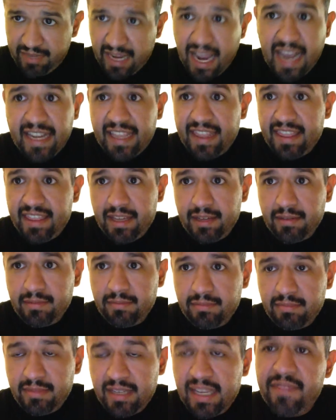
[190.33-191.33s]
anything.
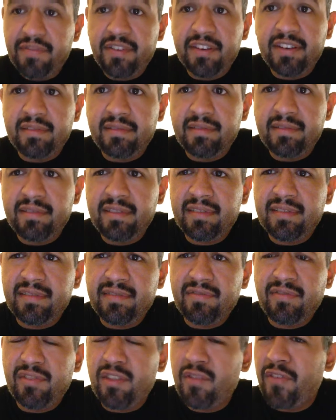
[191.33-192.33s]
Even
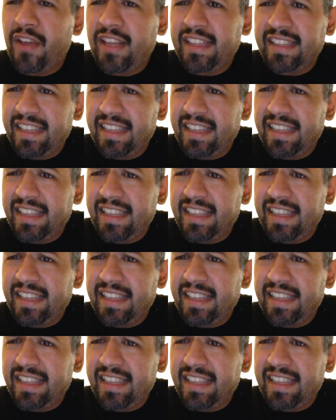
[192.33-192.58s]
for the fact